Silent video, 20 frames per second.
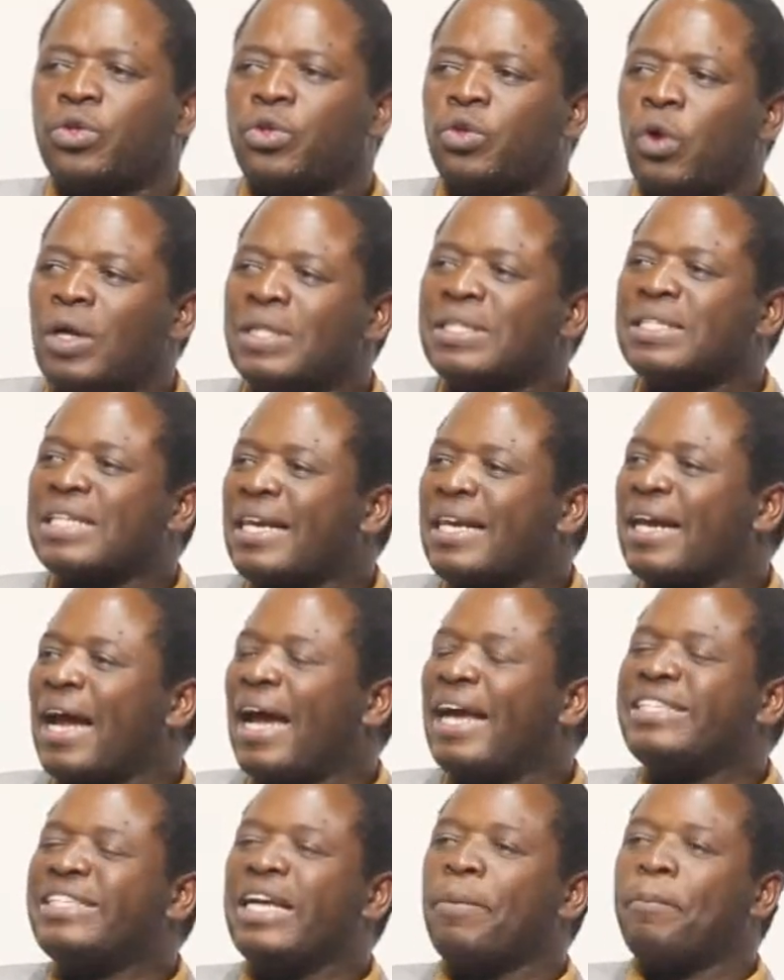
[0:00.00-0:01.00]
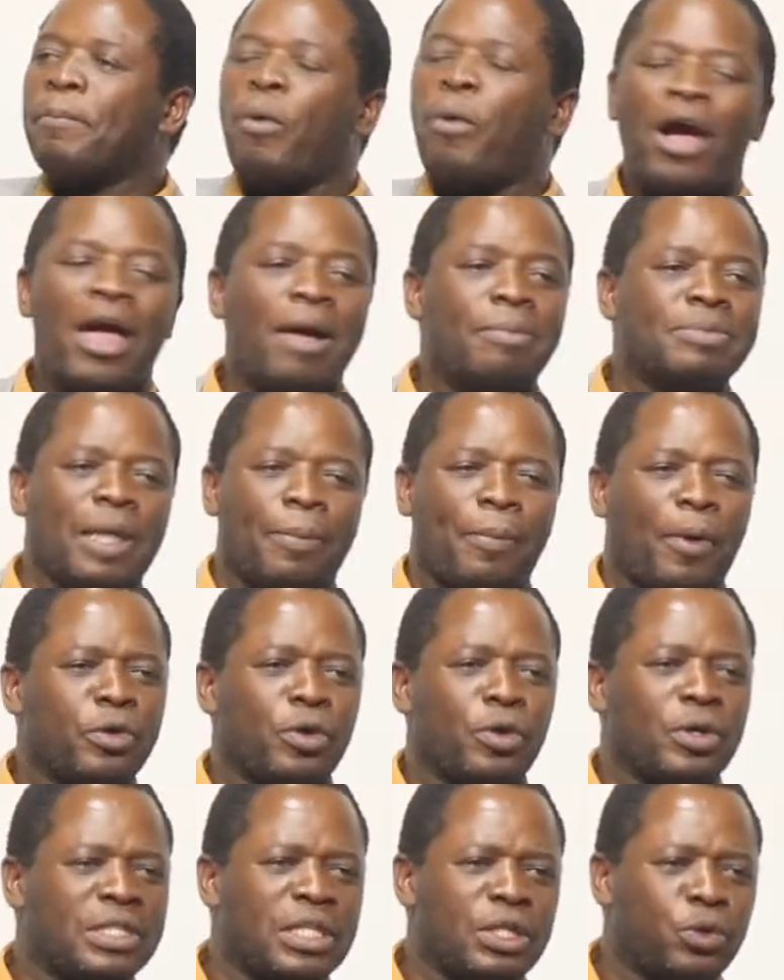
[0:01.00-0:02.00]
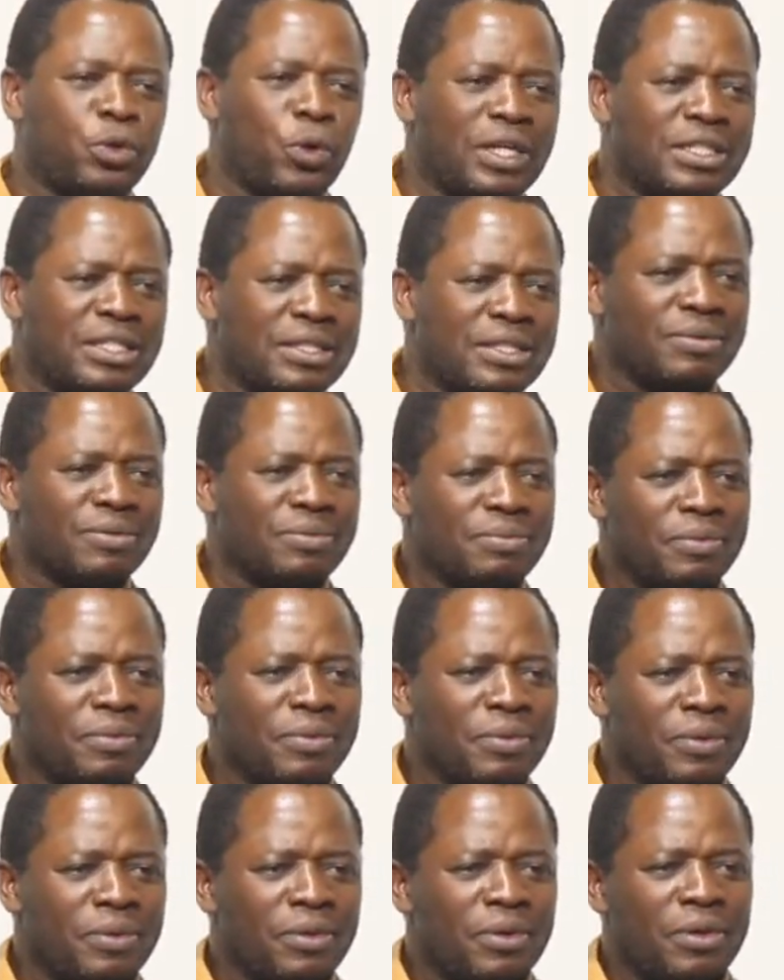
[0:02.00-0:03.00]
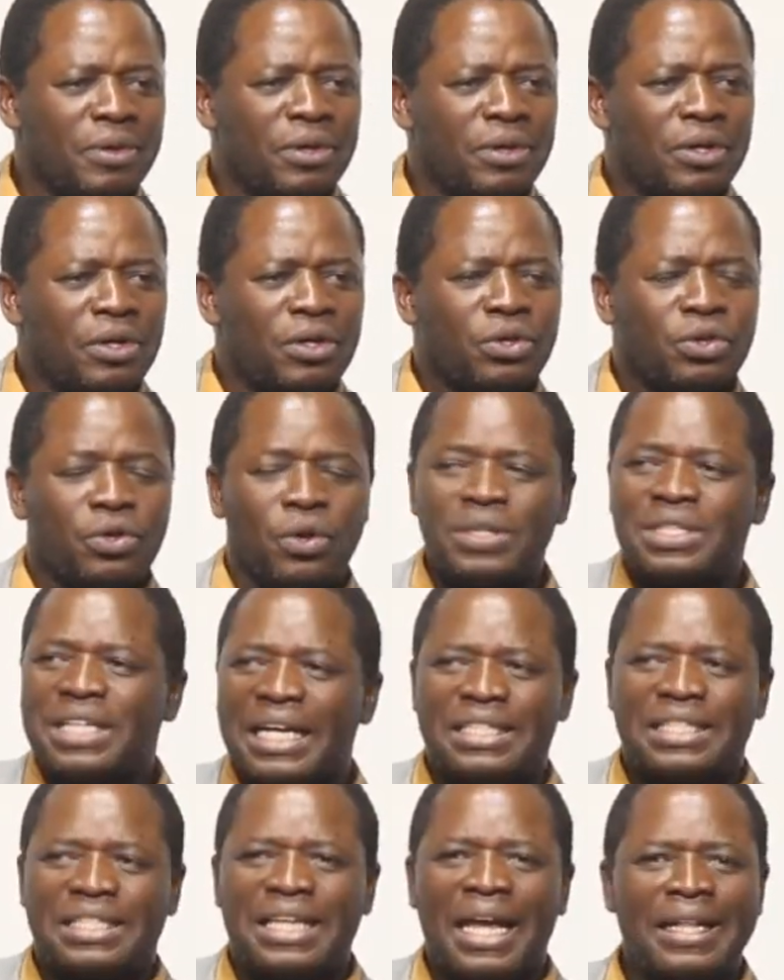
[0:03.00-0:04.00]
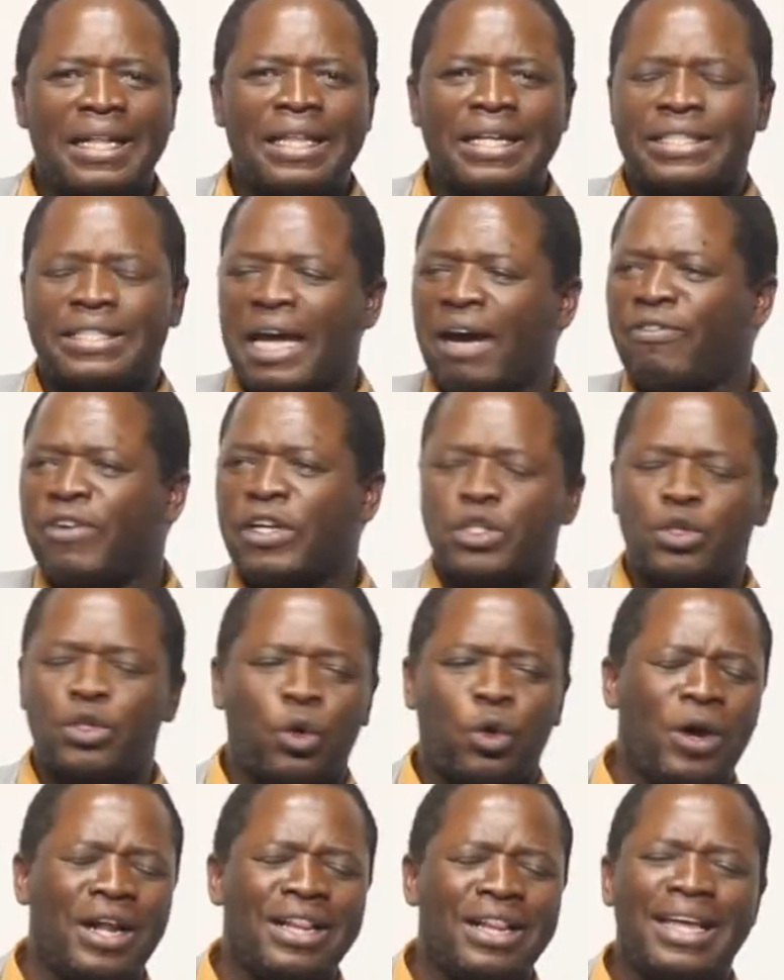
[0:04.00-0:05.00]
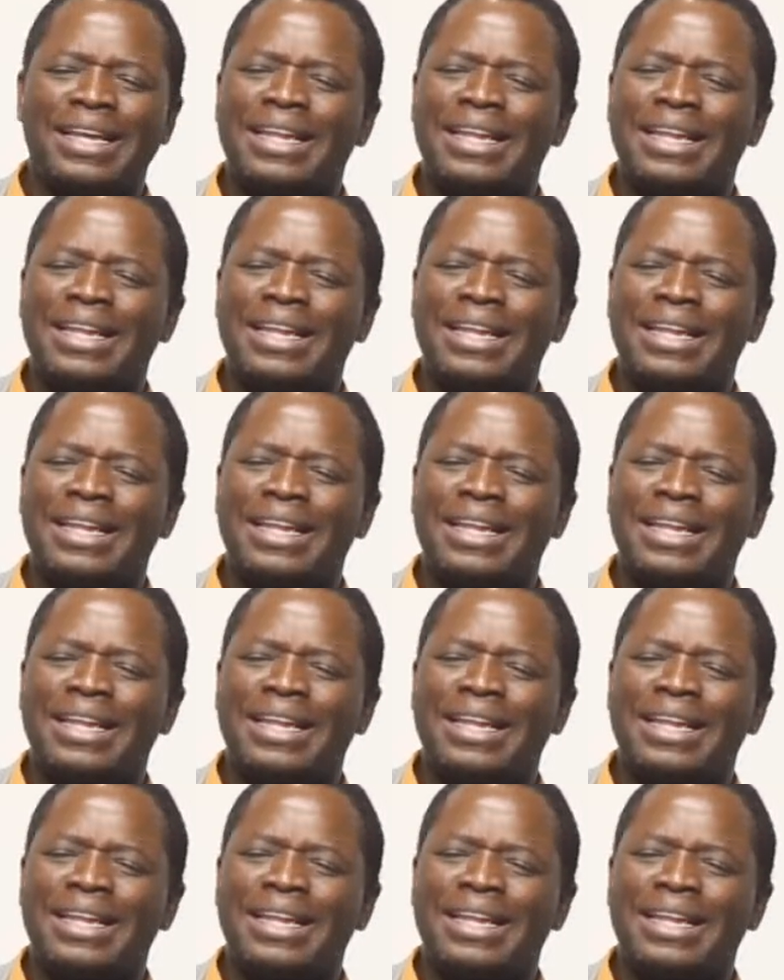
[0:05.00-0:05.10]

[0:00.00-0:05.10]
Don't start writing poems about your situation. Don't start saying the devil is cruel.